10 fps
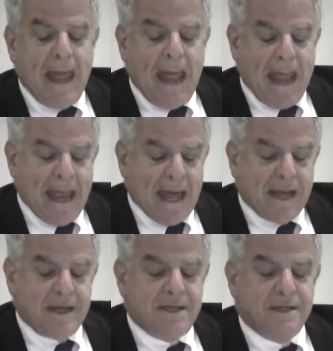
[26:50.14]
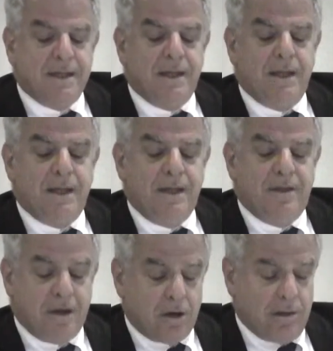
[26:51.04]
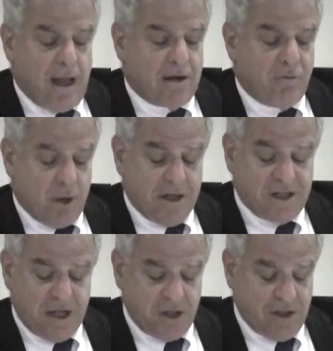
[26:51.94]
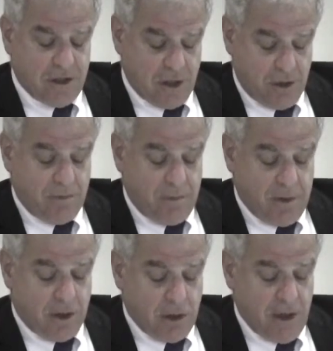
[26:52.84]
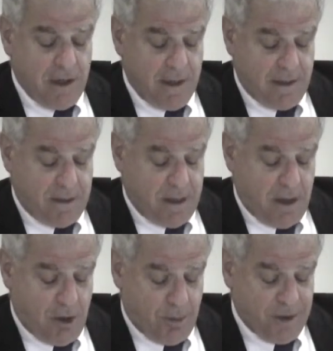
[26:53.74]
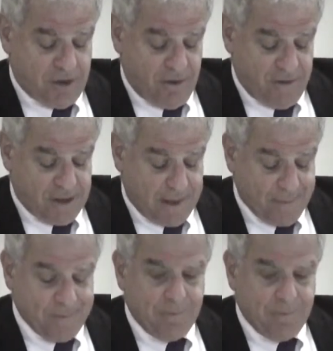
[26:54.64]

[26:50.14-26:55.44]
And there are a lot of organizations that are looking at on-orbit servicing.